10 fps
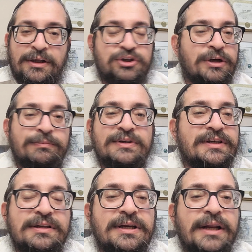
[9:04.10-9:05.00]
Hashem
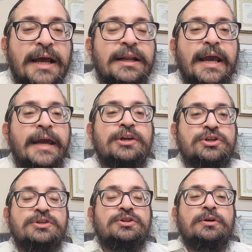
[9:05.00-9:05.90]
doesn't need any
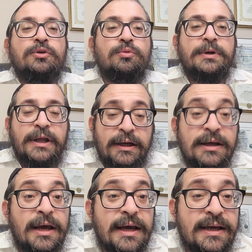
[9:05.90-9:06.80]
agents to illuminate
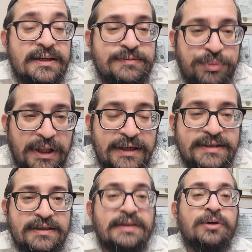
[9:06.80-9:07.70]
His
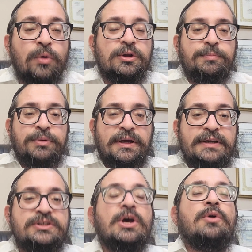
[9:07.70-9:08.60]
place, His holy
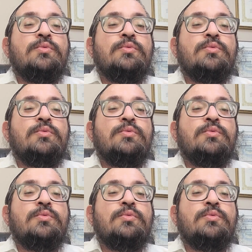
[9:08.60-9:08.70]
place.